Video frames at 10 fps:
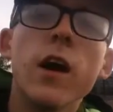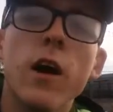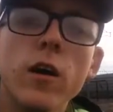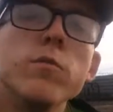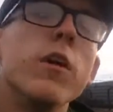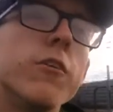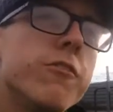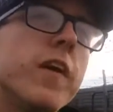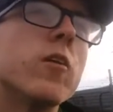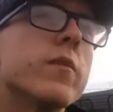
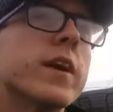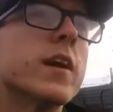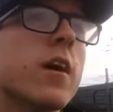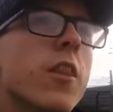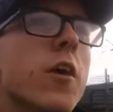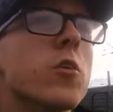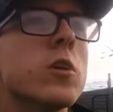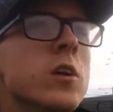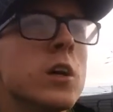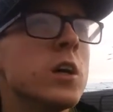filming though.
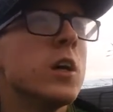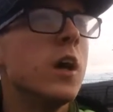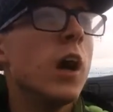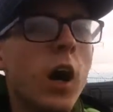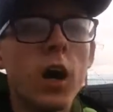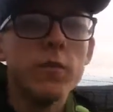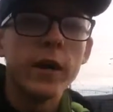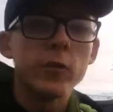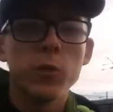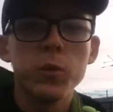
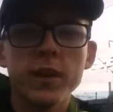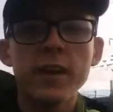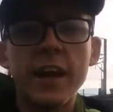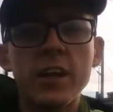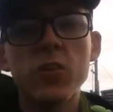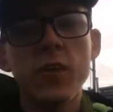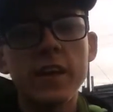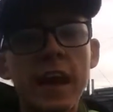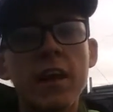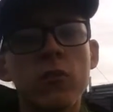Anyway, we're gonna head to
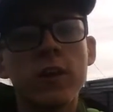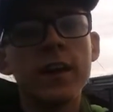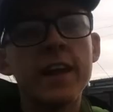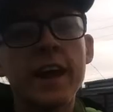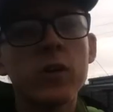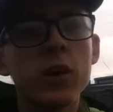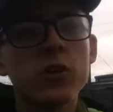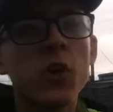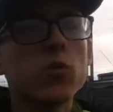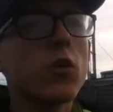the outlet now.
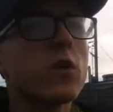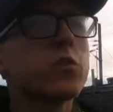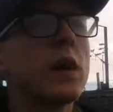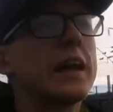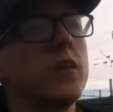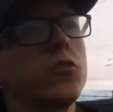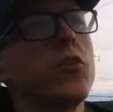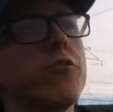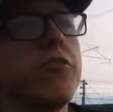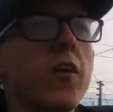I don't know if we're allowed
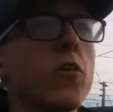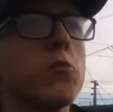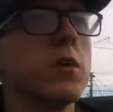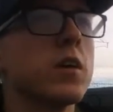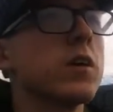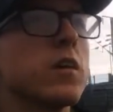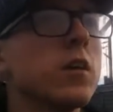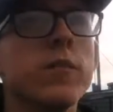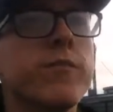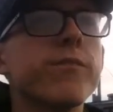to film,
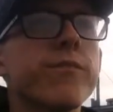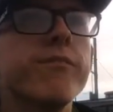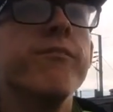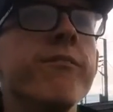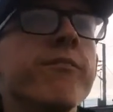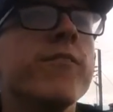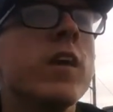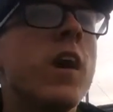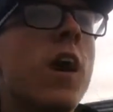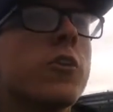but
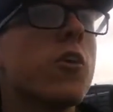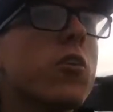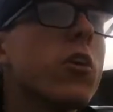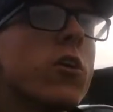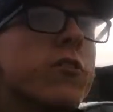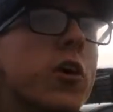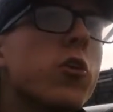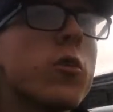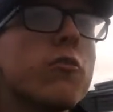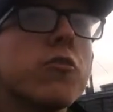I don't know if
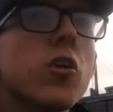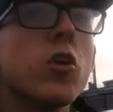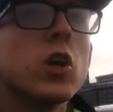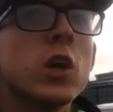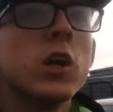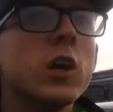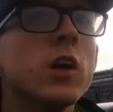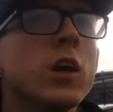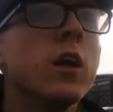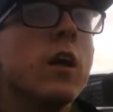I'll do a vlog
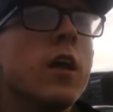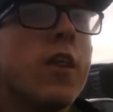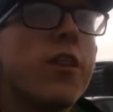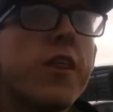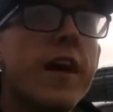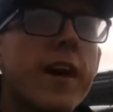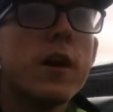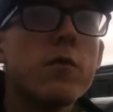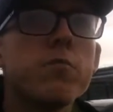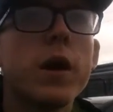
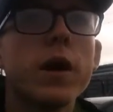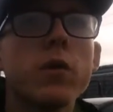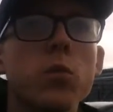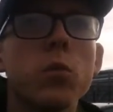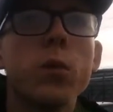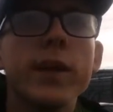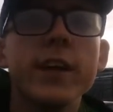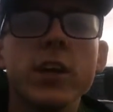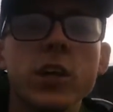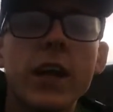there, but
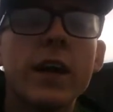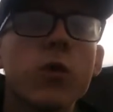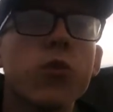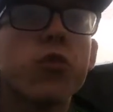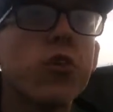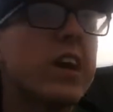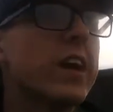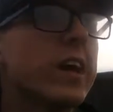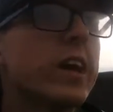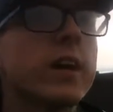we shall see.